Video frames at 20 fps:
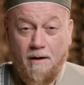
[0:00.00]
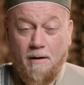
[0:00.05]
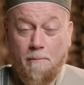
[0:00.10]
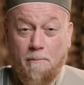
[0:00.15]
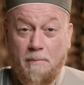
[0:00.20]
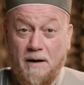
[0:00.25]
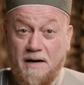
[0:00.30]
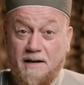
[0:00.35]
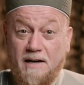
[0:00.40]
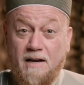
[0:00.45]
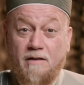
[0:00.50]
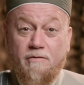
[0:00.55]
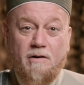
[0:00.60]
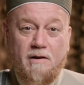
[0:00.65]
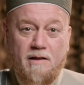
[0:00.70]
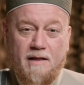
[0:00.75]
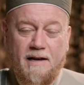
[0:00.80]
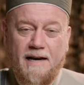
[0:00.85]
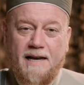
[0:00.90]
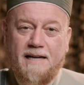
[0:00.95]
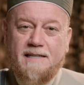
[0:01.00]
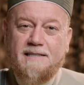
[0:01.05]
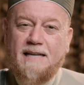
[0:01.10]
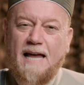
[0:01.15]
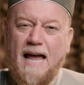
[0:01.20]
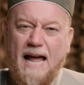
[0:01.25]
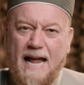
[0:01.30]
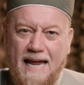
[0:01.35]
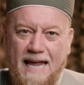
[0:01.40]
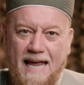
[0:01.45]
but nevertheless,
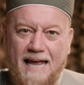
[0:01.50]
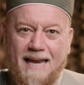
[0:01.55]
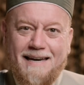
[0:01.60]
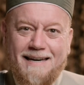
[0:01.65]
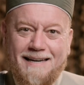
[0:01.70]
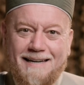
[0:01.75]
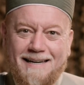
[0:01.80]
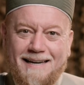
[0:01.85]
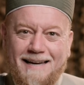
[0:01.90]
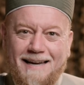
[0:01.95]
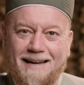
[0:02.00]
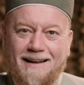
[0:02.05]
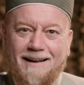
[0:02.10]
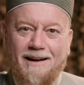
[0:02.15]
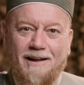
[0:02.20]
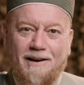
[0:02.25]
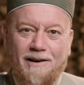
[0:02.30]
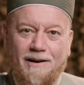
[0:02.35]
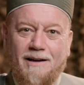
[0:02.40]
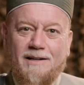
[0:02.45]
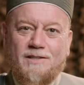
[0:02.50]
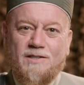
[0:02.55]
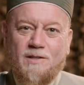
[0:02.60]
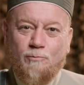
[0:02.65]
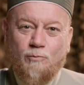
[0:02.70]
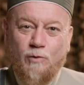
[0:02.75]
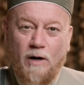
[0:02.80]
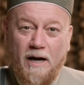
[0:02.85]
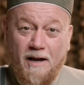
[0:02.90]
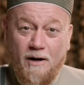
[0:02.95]
again, Allah
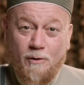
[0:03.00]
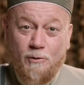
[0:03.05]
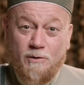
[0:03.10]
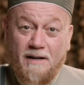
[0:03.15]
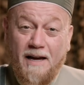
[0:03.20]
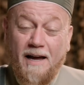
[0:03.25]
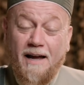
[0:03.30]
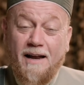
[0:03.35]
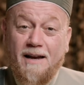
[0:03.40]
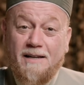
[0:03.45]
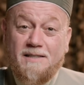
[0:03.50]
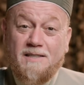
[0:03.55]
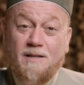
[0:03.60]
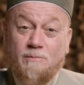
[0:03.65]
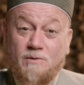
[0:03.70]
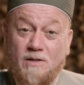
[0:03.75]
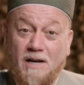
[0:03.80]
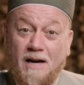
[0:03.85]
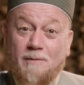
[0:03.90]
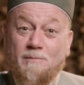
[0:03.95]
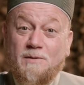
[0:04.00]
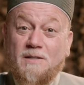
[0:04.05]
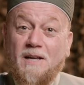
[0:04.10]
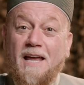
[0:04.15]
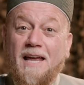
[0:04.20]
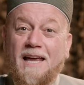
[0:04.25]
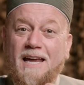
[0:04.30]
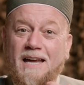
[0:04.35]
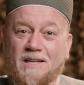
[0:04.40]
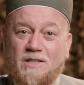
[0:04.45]
subhanahu wa ta'ala sometimes
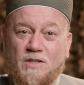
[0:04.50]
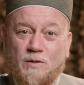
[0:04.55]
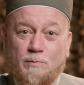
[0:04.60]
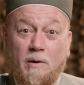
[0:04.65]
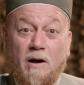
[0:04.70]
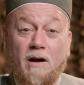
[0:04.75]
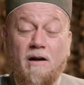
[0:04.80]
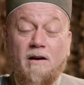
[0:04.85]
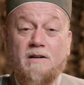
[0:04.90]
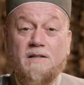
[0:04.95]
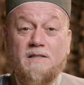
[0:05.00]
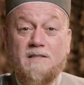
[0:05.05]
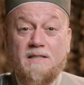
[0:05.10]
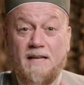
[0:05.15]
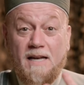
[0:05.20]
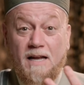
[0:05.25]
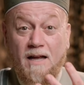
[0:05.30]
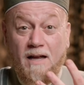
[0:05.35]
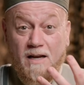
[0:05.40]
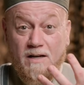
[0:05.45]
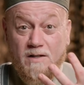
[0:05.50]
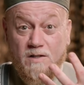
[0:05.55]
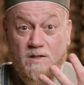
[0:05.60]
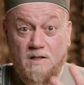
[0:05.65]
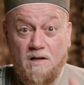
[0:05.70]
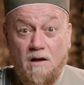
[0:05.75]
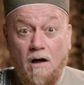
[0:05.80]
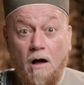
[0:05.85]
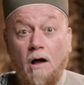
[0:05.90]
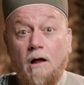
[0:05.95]
inspires the
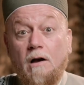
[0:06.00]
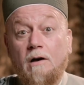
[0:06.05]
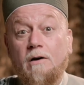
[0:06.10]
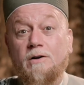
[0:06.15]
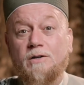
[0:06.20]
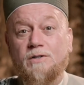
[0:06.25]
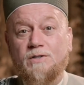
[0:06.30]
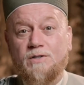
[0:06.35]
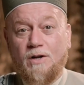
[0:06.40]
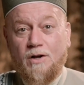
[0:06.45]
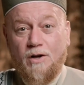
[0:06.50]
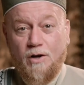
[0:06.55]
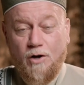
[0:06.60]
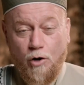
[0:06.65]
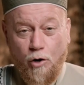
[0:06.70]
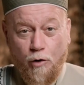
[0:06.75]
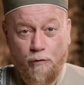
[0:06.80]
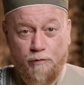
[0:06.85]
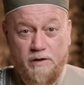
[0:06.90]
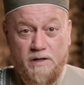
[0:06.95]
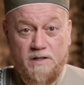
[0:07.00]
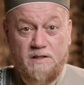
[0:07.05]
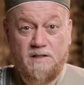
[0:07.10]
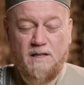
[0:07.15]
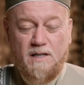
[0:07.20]
scholars of this